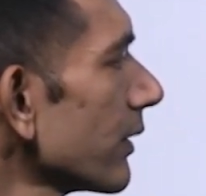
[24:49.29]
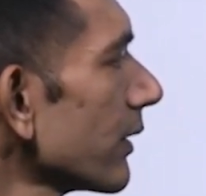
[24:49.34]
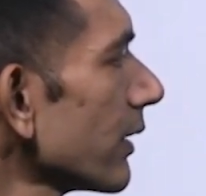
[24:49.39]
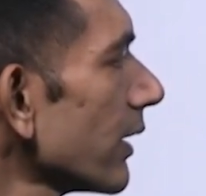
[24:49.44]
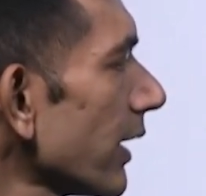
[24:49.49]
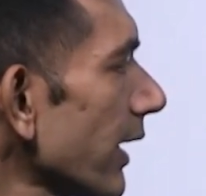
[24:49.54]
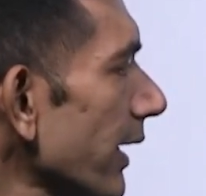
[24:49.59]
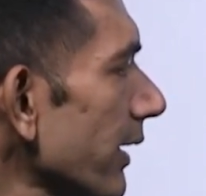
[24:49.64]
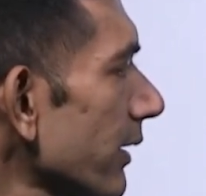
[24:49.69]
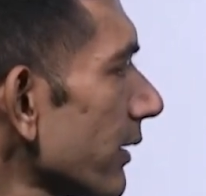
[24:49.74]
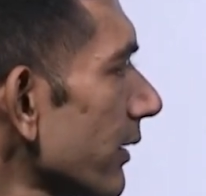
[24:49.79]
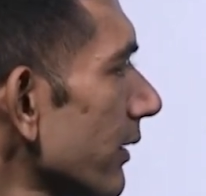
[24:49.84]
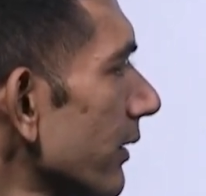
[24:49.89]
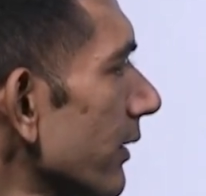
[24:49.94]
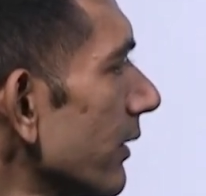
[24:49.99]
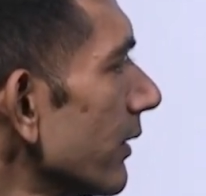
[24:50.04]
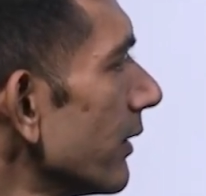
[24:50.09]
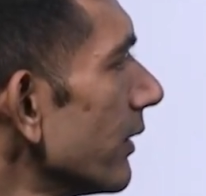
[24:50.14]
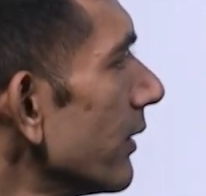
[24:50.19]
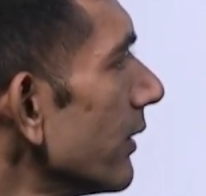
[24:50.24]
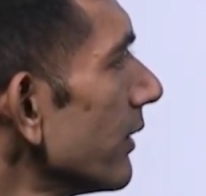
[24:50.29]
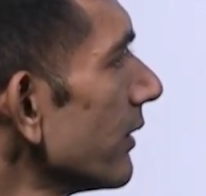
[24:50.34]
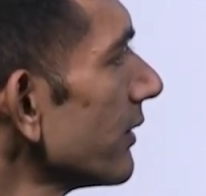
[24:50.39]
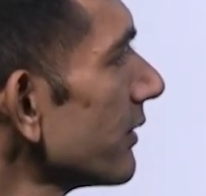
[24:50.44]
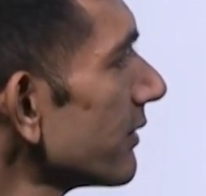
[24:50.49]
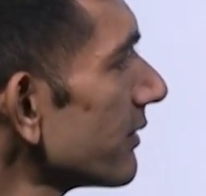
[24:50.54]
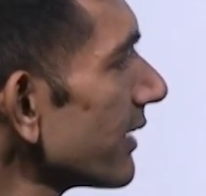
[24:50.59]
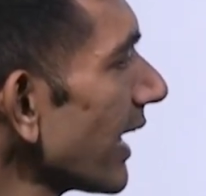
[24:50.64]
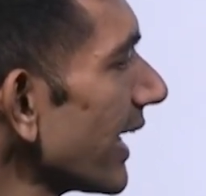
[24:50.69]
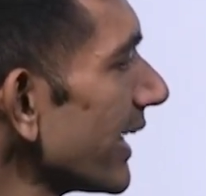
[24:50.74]
correct?
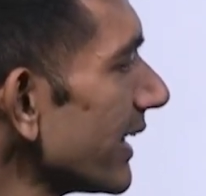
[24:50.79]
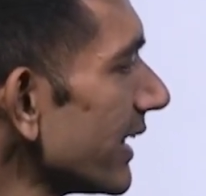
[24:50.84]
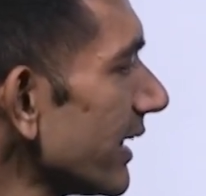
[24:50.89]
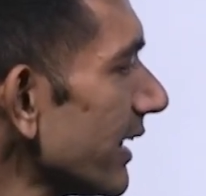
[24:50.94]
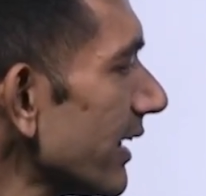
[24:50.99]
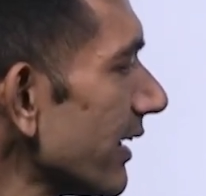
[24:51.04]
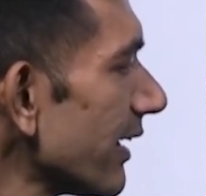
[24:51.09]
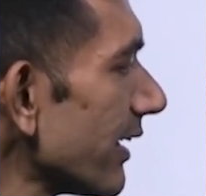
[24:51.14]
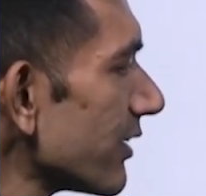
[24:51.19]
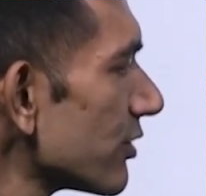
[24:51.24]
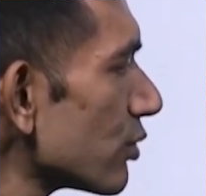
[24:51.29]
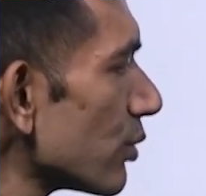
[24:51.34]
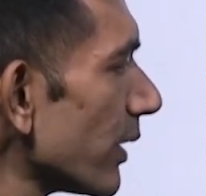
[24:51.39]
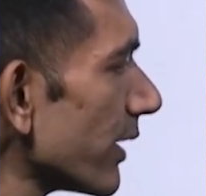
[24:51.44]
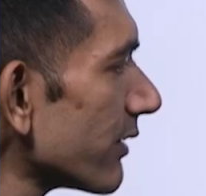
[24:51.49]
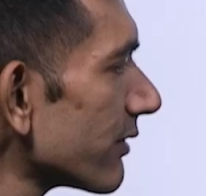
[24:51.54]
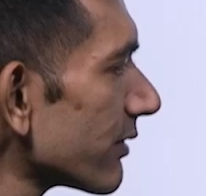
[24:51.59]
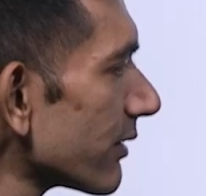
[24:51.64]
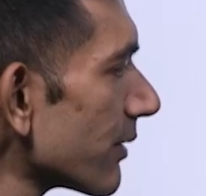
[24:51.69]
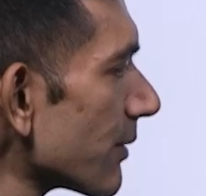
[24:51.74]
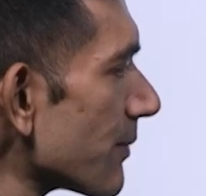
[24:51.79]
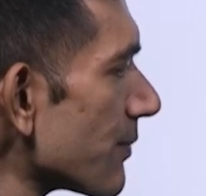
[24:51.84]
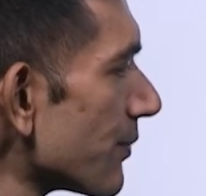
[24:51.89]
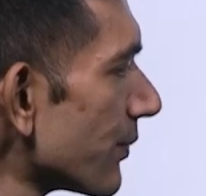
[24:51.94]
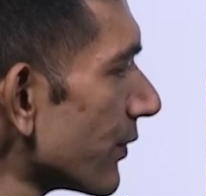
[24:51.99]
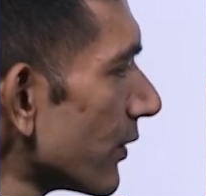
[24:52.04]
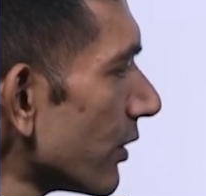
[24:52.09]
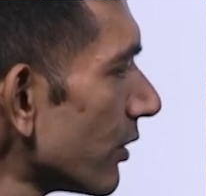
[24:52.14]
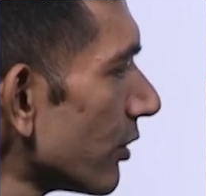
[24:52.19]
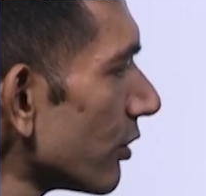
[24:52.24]
Sin e raised to x.
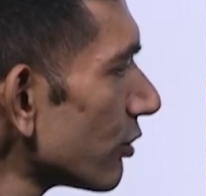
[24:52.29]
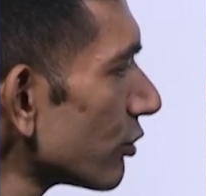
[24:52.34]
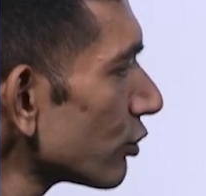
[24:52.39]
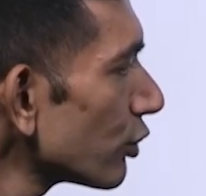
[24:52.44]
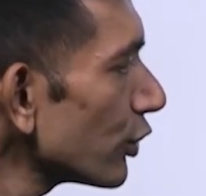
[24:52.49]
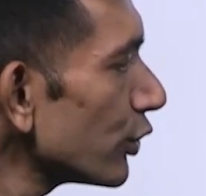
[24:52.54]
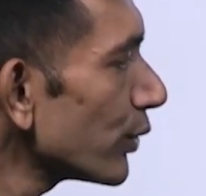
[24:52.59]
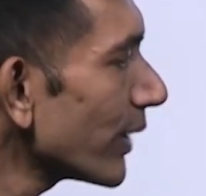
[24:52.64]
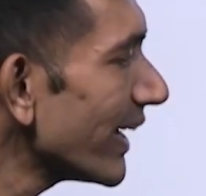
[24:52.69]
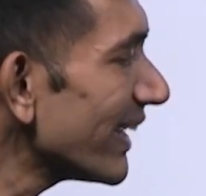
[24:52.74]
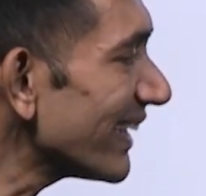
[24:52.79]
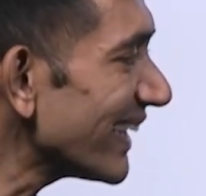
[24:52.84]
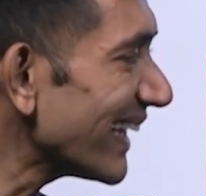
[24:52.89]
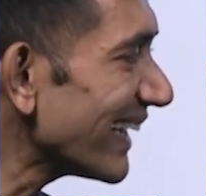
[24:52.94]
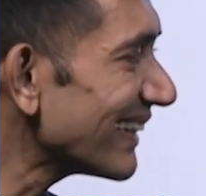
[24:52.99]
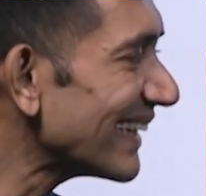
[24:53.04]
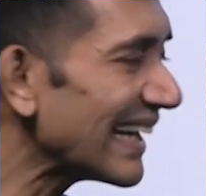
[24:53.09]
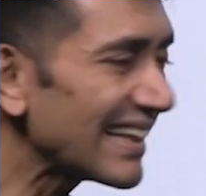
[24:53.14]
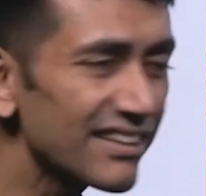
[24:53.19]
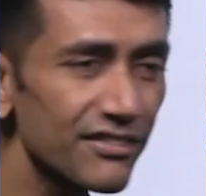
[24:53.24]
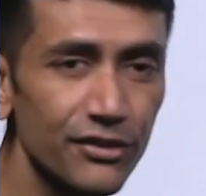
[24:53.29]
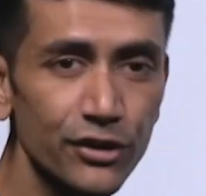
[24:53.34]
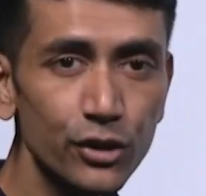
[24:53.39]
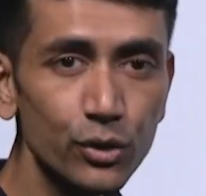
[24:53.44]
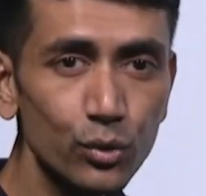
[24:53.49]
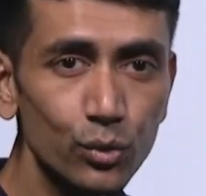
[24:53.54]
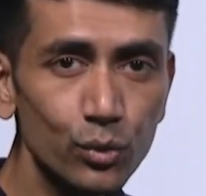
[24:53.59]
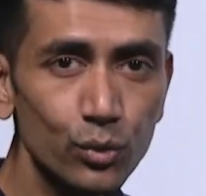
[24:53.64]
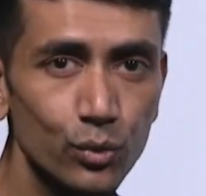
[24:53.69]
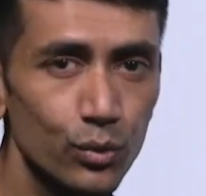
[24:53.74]
So you can take that as
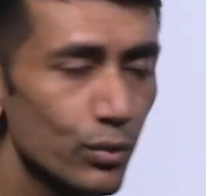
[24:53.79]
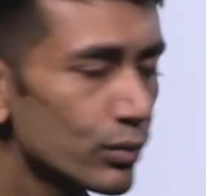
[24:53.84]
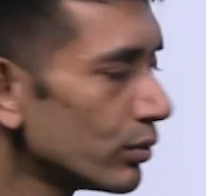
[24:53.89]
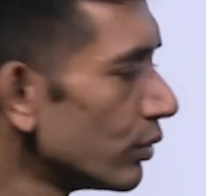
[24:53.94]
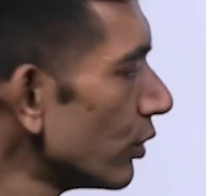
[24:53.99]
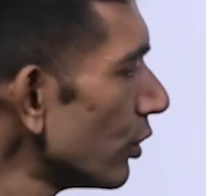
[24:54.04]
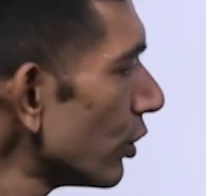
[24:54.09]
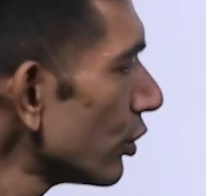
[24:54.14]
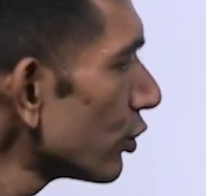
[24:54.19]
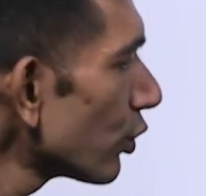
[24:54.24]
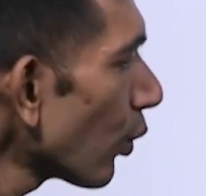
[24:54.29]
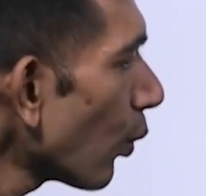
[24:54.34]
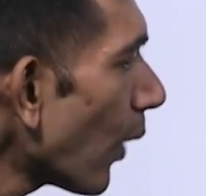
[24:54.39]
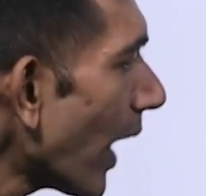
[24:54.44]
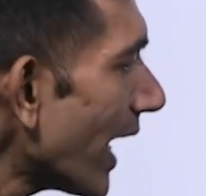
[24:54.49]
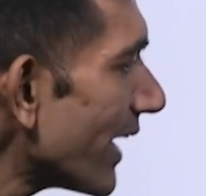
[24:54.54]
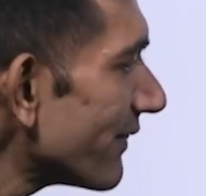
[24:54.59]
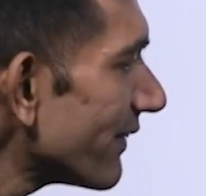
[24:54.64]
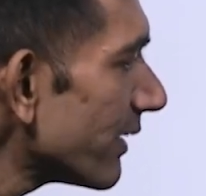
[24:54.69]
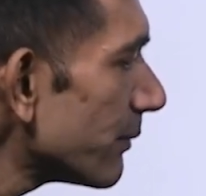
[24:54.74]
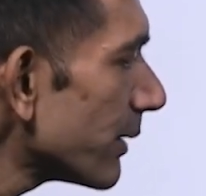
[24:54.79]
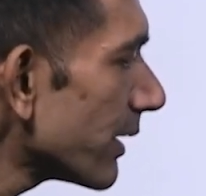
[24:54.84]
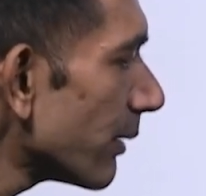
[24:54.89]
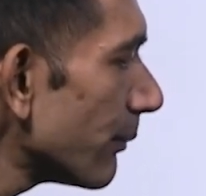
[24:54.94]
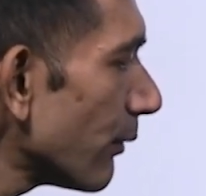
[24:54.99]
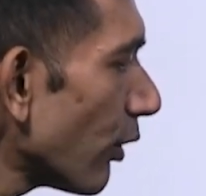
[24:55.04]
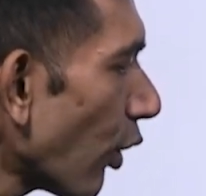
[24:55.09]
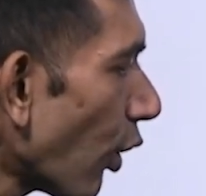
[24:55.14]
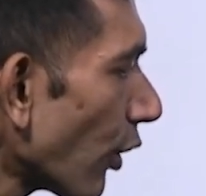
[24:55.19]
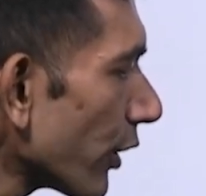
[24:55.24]
u. So y will become
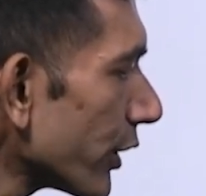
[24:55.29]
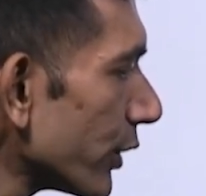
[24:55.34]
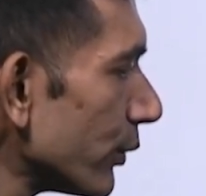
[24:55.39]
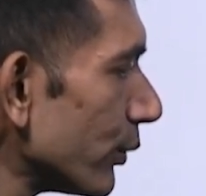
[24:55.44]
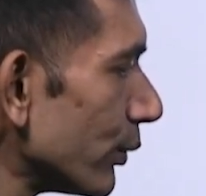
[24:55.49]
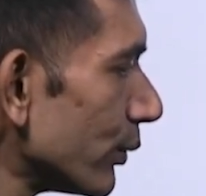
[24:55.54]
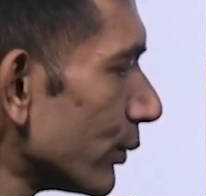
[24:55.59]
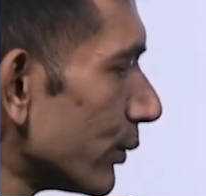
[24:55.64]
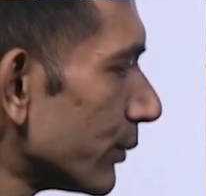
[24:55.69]
log u.